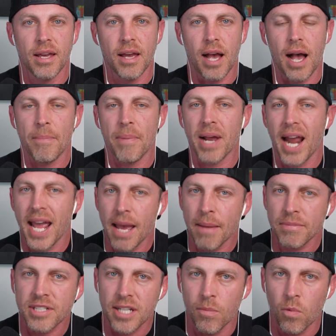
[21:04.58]
but I am
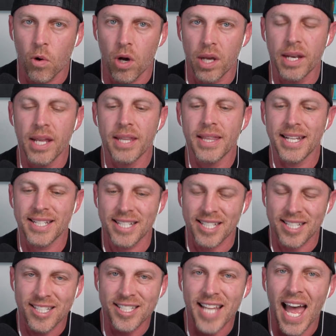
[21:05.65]
someone that
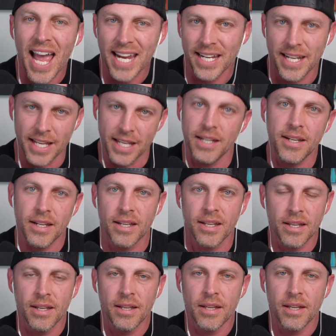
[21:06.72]
decided
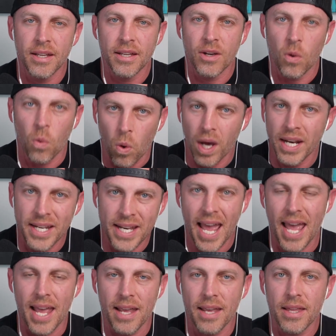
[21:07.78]
one
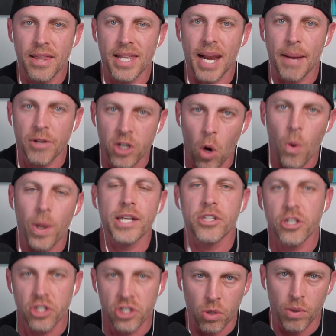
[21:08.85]
day that I'm going to
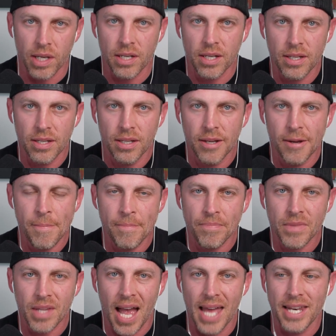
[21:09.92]
do it.
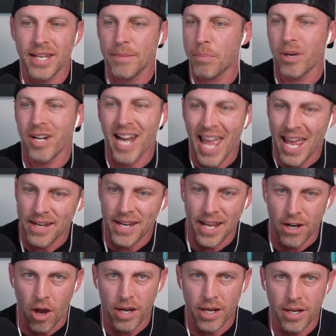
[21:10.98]
I didn't put an end
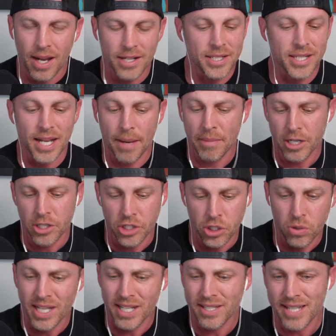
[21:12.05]
date on it. I just said, I'm going to
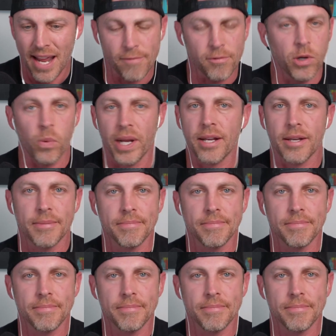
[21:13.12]
do this every week.